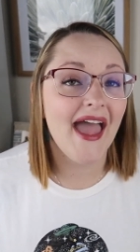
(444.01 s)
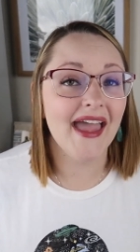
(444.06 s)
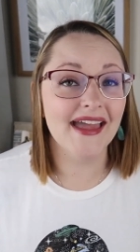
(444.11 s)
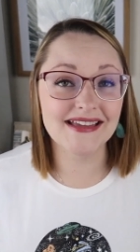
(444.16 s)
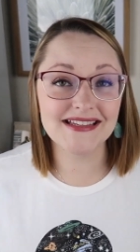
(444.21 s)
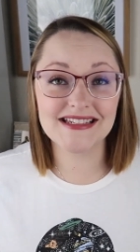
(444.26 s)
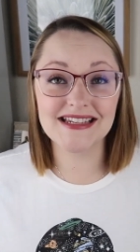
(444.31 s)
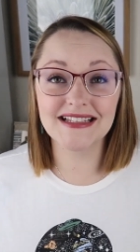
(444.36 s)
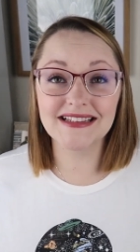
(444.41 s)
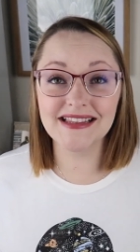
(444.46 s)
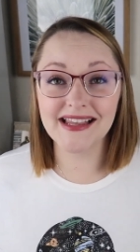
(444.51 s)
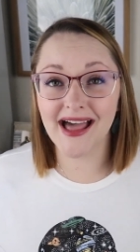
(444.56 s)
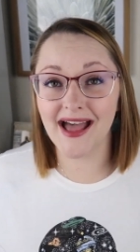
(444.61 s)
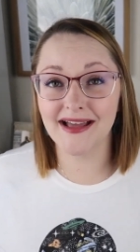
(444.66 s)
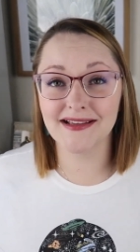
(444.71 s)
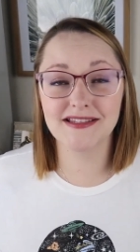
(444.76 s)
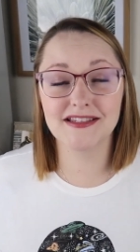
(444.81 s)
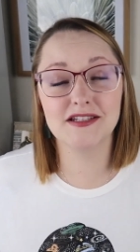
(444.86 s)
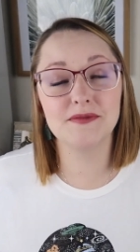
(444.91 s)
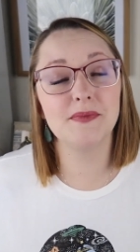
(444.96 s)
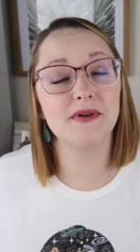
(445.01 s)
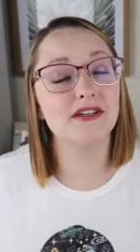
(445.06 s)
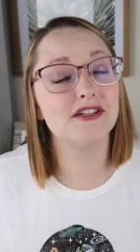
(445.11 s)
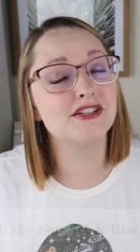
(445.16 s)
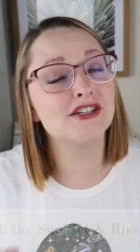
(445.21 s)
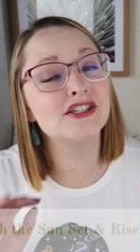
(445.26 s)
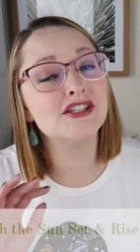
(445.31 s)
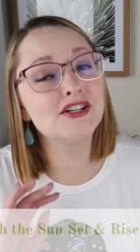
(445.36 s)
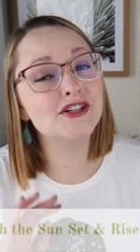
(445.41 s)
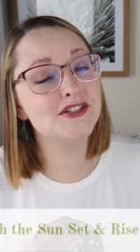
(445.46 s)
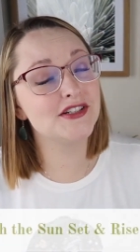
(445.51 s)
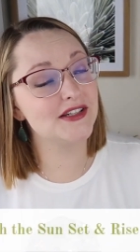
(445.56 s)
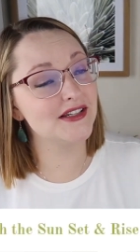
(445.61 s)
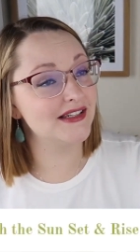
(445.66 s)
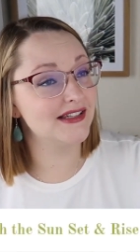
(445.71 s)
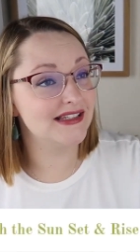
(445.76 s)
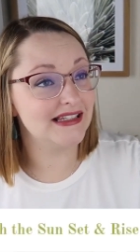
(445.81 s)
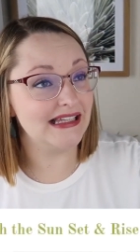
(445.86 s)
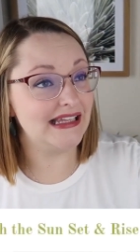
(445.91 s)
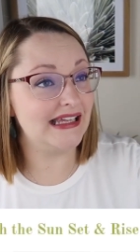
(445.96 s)
And last but
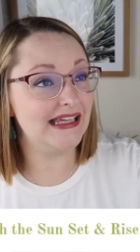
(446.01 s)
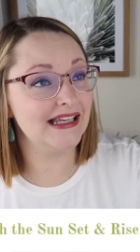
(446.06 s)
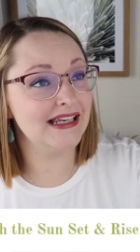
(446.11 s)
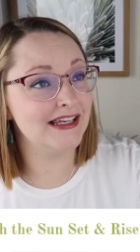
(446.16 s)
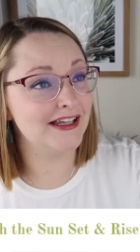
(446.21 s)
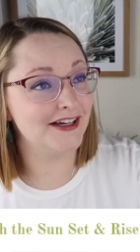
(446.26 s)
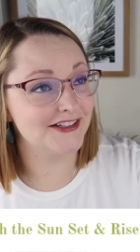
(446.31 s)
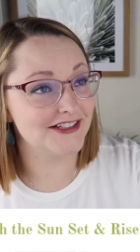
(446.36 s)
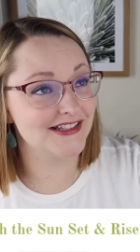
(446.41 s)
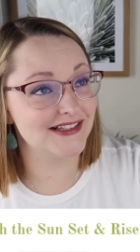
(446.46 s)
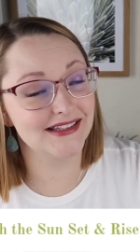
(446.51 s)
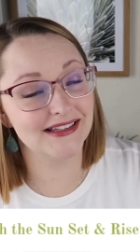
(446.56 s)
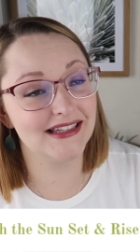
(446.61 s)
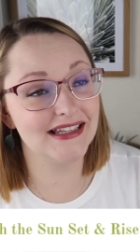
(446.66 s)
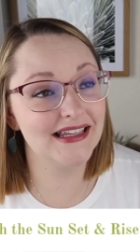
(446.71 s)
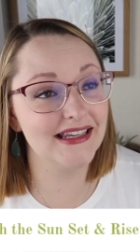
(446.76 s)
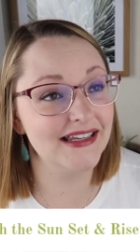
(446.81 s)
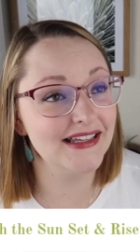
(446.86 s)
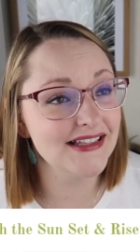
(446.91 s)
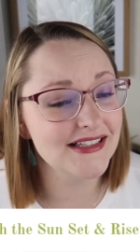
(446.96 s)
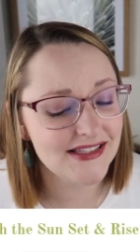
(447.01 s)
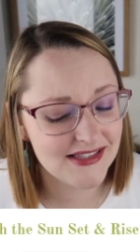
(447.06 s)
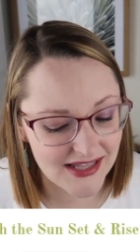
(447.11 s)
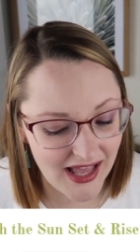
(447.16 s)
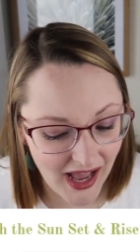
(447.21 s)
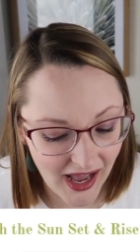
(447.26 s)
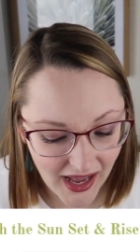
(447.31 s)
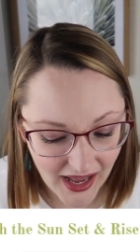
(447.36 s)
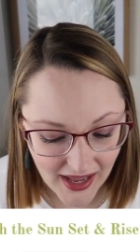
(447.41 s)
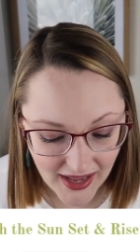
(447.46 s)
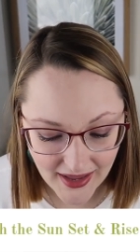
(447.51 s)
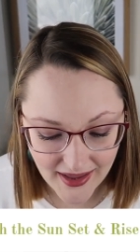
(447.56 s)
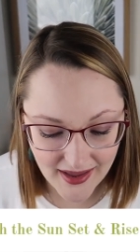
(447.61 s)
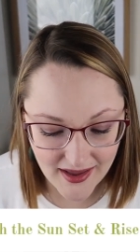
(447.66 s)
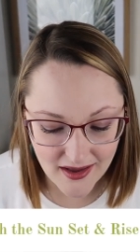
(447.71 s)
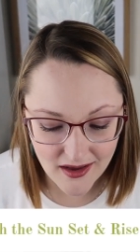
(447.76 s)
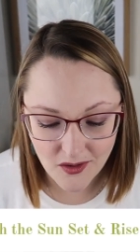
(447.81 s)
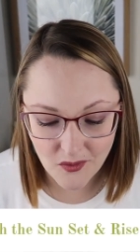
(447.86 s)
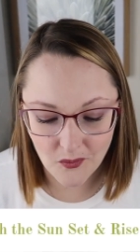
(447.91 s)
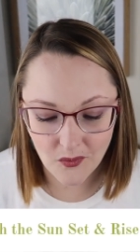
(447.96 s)
certainly not least,
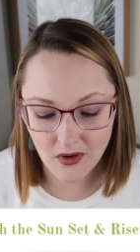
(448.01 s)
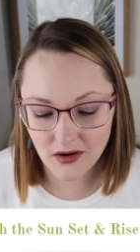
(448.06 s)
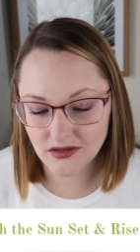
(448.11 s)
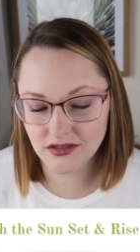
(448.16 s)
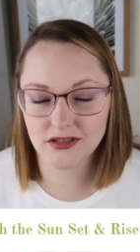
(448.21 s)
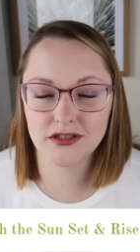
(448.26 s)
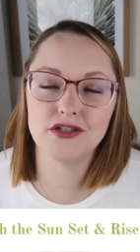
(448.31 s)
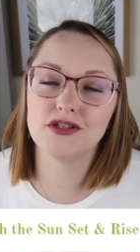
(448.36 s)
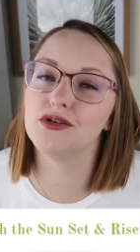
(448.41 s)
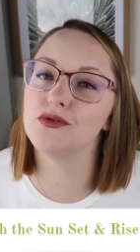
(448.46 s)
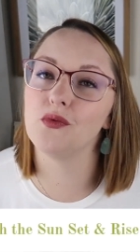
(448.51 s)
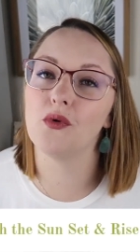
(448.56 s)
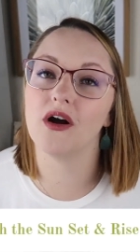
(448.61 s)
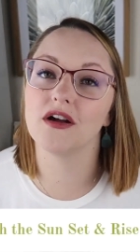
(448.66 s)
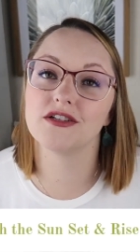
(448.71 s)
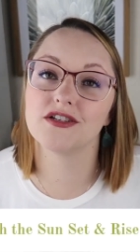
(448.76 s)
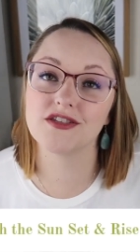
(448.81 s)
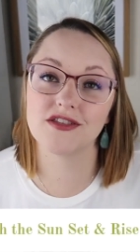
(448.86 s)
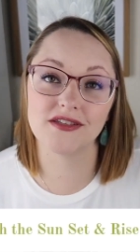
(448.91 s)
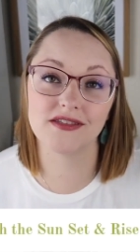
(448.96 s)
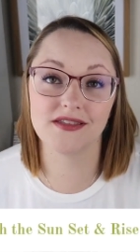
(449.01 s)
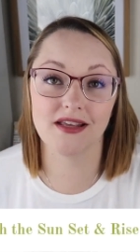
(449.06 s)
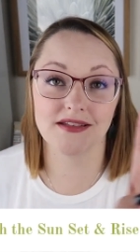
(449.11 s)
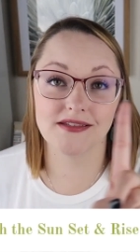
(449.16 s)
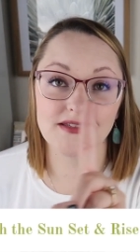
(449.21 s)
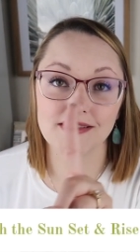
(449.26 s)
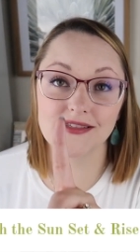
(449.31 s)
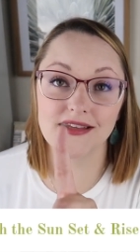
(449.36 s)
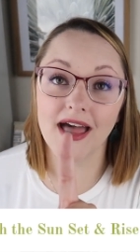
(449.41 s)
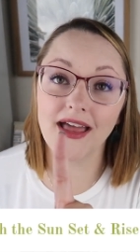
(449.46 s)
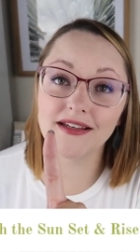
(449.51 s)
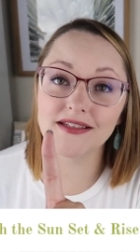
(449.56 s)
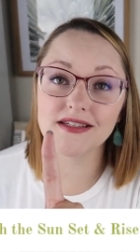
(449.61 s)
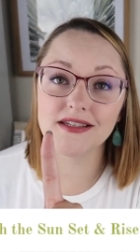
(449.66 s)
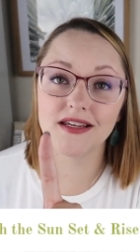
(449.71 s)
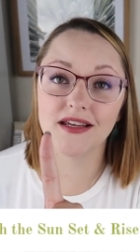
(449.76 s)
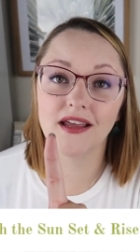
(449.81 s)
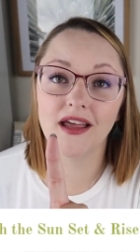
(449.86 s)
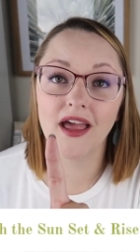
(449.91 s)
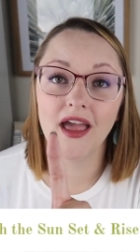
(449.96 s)
I want to watch the
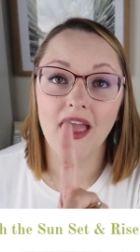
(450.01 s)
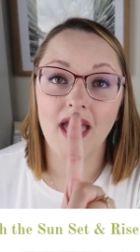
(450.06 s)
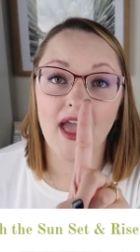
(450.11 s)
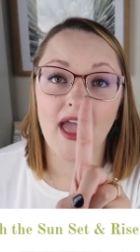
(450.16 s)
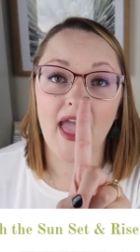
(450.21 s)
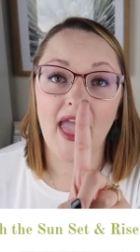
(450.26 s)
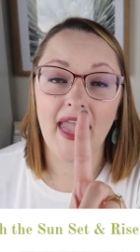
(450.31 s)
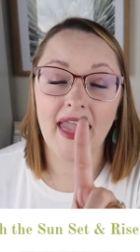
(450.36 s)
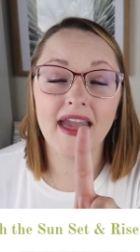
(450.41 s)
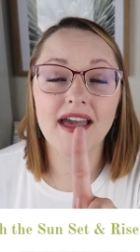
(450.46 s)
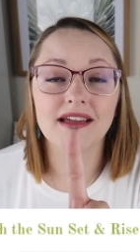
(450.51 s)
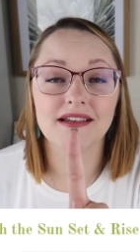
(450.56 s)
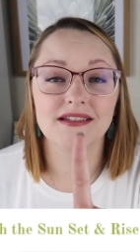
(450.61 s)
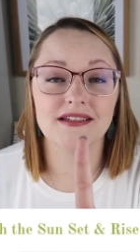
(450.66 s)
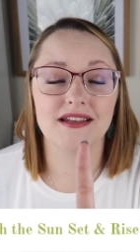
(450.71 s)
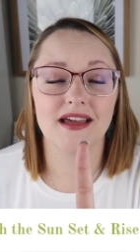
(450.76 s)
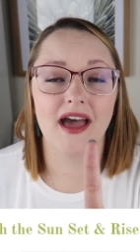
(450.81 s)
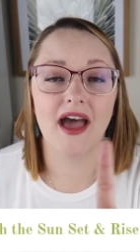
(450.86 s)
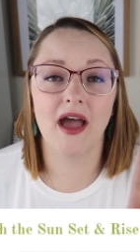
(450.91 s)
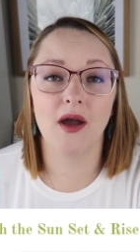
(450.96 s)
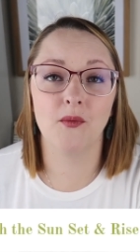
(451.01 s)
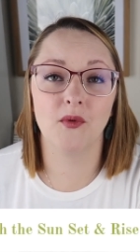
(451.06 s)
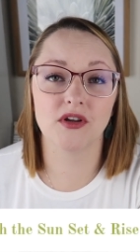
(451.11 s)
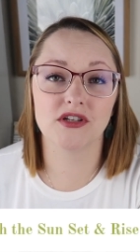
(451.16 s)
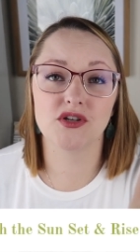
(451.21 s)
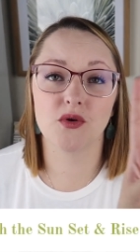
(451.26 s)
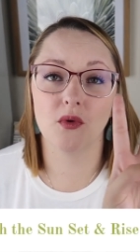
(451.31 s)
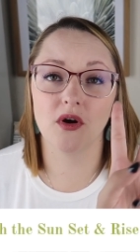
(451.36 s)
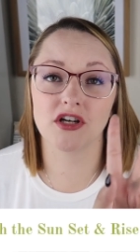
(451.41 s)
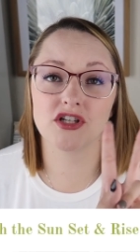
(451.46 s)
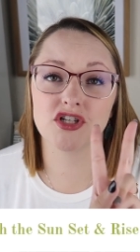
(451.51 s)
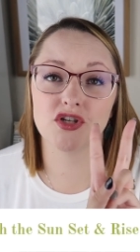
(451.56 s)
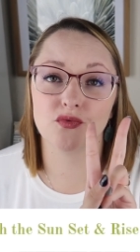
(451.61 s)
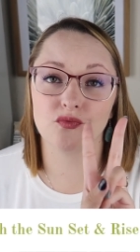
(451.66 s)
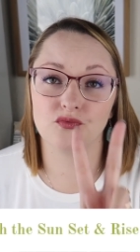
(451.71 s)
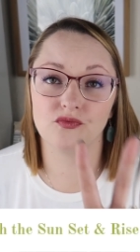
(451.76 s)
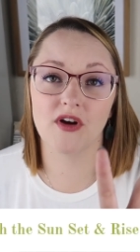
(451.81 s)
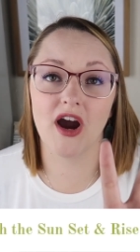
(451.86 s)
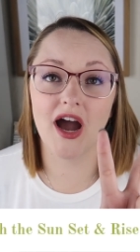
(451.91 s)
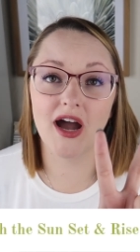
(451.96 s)
sunset and I want to watch it
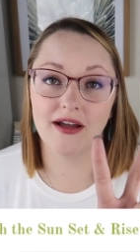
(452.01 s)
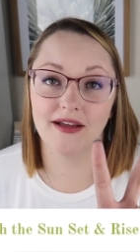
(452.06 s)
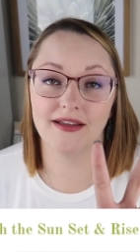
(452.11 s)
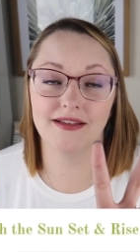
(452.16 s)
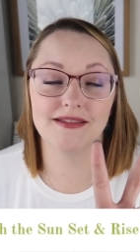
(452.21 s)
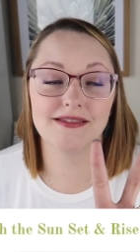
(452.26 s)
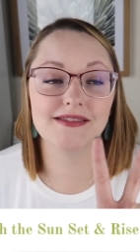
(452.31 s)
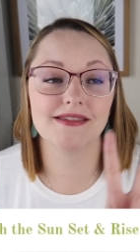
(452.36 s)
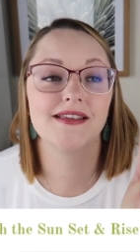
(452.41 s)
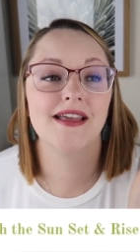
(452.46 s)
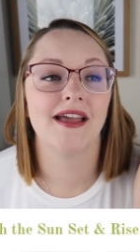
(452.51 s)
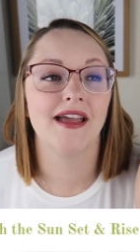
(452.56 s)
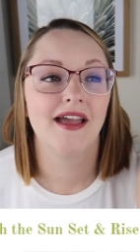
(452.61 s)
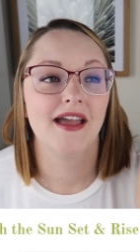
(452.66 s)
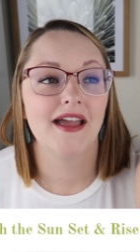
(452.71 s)
rise.